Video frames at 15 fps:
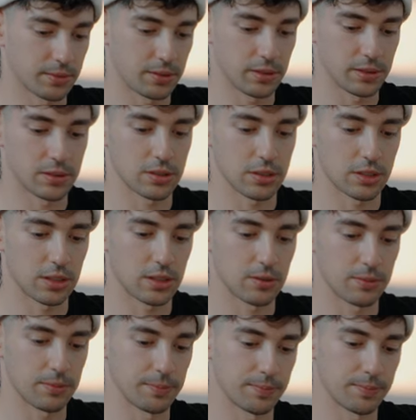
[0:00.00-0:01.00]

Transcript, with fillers: Let's check it out.